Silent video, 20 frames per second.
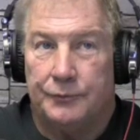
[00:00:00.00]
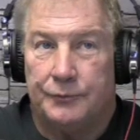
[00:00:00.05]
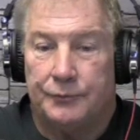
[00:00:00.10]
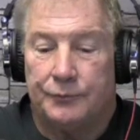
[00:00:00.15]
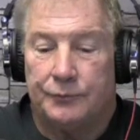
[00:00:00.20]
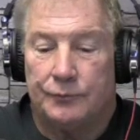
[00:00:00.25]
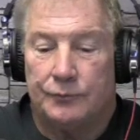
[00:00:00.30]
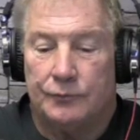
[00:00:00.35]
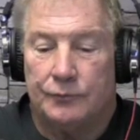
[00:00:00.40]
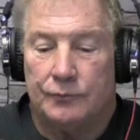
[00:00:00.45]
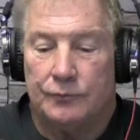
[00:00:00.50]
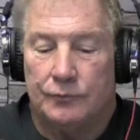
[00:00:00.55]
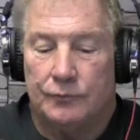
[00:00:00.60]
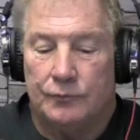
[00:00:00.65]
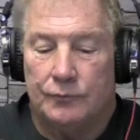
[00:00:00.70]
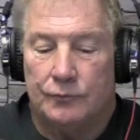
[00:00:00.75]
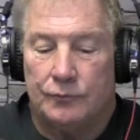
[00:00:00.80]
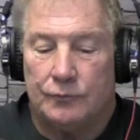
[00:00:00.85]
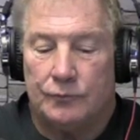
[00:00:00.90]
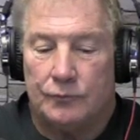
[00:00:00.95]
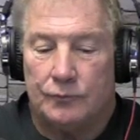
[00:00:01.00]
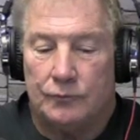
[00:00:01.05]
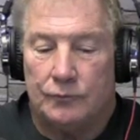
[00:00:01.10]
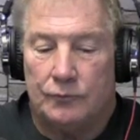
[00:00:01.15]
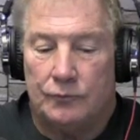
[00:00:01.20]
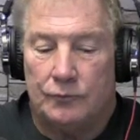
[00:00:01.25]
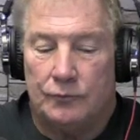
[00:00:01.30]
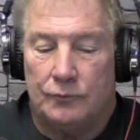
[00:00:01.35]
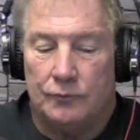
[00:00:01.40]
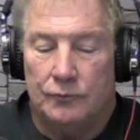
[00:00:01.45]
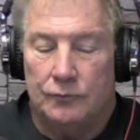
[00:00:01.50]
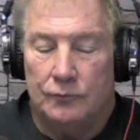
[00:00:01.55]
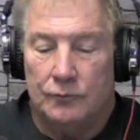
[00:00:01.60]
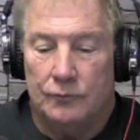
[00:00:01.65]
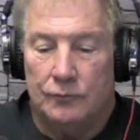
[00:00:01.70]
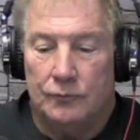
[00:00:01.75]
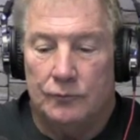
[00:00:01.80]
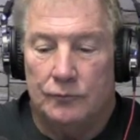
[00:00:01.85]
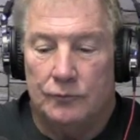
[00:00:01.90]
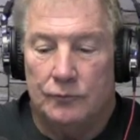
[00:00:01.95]

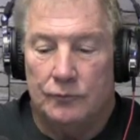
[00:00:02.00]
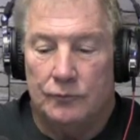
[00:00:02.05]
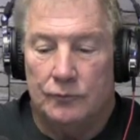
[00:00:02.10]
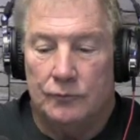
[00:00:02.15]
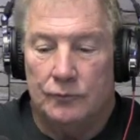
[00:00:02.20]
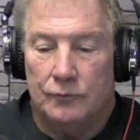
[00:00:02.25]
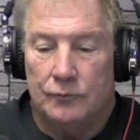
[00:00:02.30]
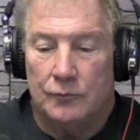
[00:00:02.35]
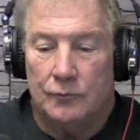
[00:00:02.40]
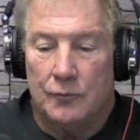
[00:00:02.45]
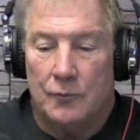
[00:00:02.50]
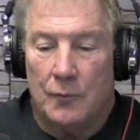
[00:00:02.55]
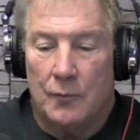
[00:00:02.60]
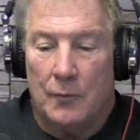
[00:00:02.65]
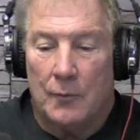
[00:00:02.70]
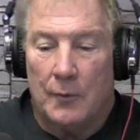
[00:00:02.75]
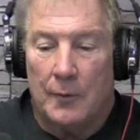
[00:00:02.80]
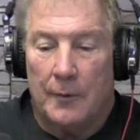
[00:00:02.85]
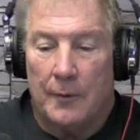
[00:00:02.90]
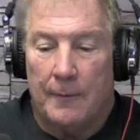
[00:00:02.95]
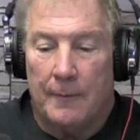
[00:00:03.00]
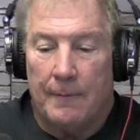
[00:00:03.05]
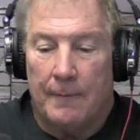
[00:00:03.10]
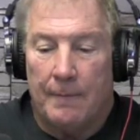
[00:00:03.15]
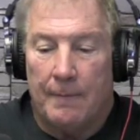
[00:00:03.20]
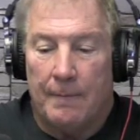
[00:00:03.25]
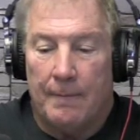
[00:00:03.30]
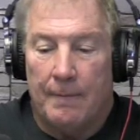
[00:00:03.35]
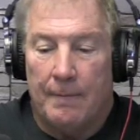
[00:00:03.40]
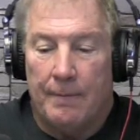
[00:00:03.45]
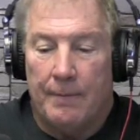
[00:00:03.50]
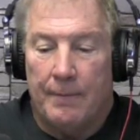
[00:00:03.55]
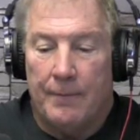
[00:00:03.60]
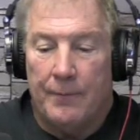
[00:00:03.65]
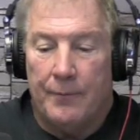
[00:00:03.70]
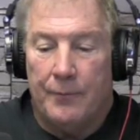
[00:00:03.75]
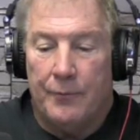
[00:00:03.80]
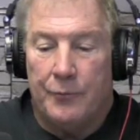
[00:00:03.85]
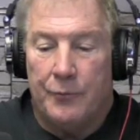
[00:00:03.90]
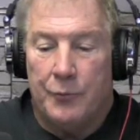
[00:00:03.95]

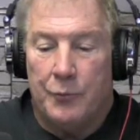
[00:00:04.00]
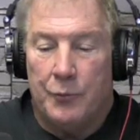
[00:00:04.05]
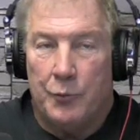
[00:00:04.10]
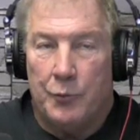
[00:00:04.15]
(silent)